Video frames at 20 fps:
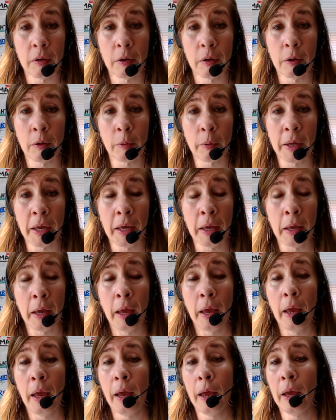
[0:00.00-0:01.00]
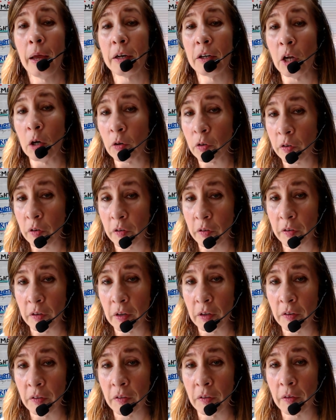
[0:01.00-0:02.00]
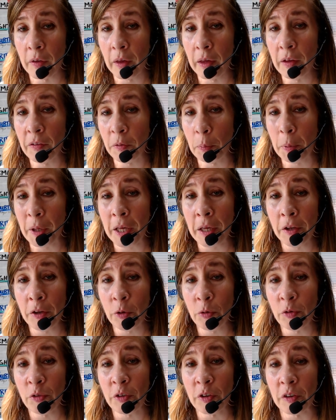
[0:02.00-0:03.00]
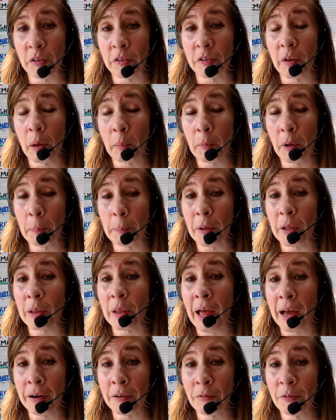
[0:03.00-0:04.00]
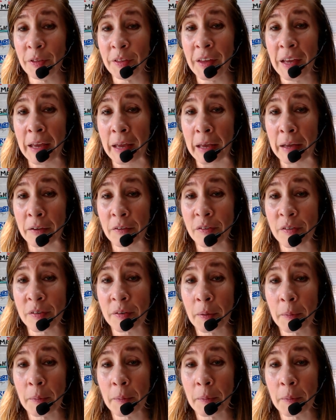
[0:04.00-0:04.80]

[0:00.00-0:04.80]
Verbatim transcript: Okay, narcissist is being used to sum up a lot of things,